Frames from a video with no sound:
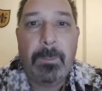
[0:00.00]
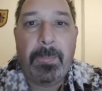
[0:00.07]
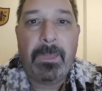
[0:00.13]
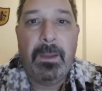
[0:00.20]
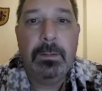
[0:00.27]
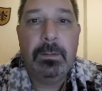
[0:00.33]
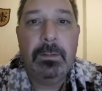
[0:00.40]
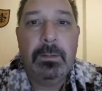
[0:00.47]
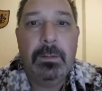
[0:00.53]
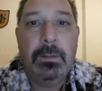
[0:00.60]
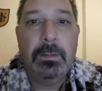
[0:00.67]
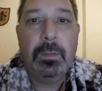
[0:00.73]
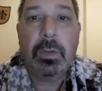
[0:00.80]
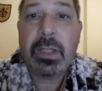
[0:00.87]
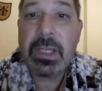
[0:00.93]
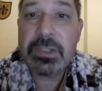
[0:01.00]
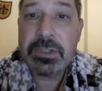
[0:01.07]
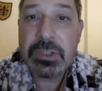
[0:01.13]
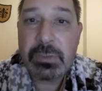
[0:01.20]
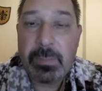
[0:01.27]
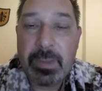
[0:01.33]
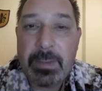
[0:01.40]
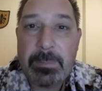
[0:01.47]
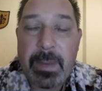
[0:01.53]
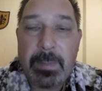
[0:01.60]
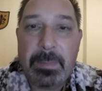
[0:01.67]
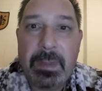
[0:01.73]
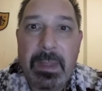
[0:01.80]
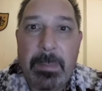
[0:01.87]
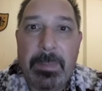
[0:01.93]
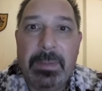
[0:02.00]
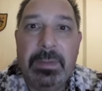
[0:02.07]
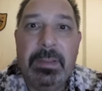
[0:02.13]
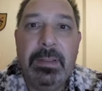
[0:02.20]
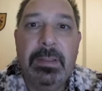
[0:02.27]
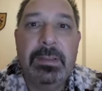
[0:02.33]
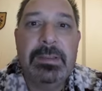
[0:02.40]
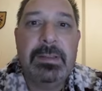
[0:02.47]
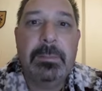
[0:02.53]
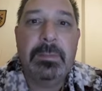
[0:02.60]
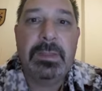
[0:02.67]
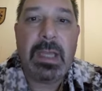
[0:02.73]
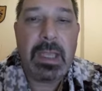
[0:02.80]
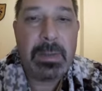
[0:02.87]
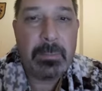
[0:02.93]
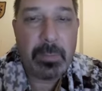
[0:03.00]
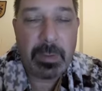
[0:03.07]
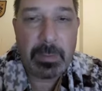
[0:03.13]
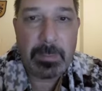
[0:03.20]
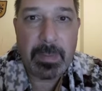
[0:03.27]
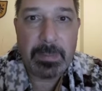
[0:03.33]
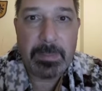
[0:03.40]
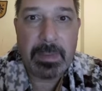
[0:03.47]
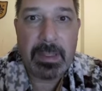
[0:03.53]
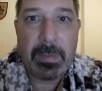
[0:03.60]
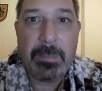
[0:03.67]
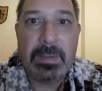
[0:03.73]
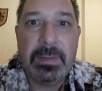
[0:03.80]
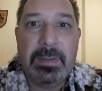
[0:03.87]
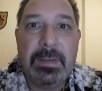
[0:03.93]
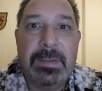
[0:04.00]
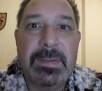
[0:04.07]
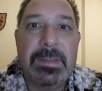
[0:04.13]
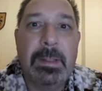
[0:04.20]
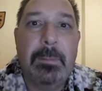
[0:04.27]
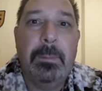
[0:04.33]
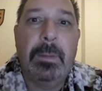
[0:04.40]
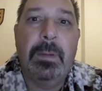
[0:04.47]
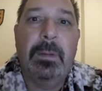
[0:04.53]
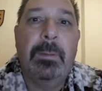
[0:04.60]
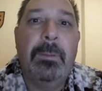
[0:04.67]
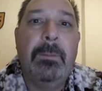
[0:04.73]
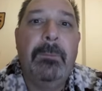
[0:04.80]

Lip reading: locations where it might be happening, some time where it might be happening, some